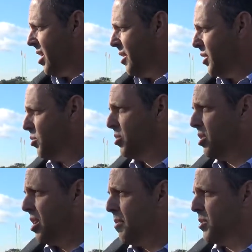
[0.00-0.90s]
this was a
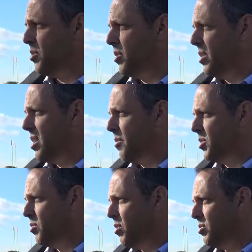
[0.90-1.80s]
good opportunity to come
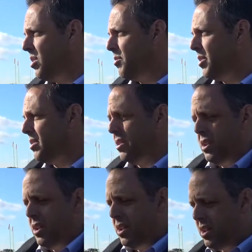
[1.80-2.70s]
as a road team,
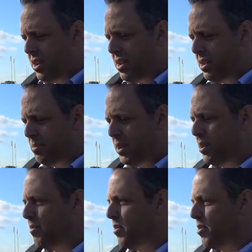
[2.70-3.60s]
and be a
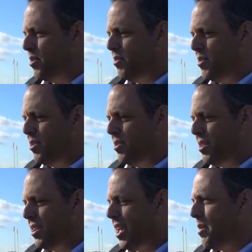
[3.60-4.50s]

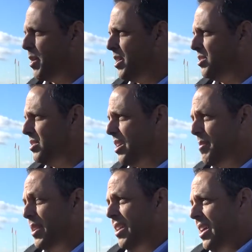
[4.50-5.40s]
good game against. I
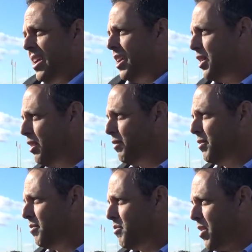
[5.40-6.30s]
mean, Cleveland